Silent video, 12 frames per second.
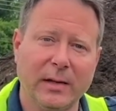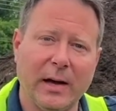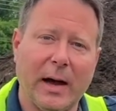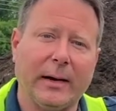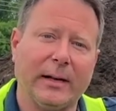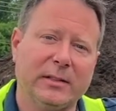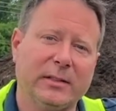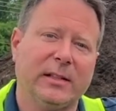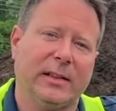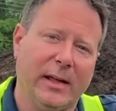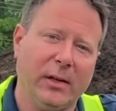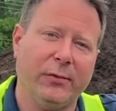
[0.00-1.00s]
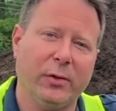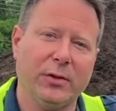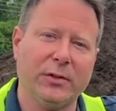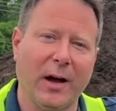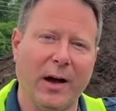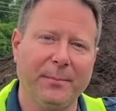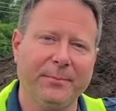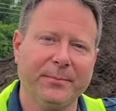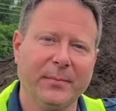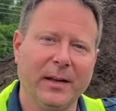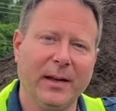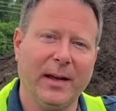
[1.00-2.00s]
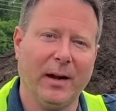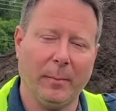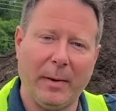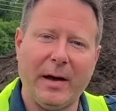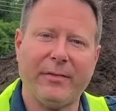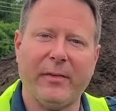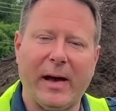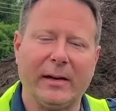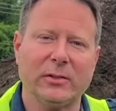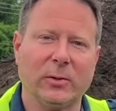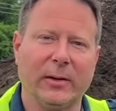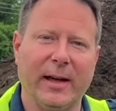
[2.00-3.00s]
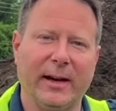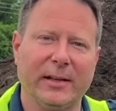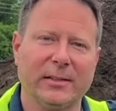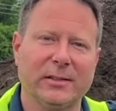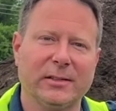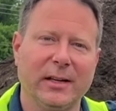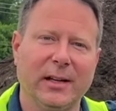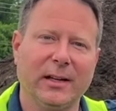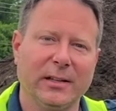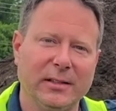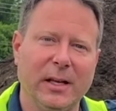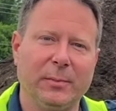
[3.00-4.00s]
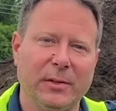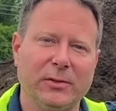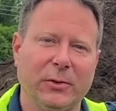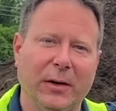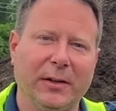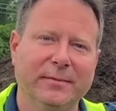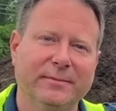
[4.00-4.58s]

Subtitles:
I'd like to say thank you for your time, and on behalf of Atlas Organics, let's keep this green.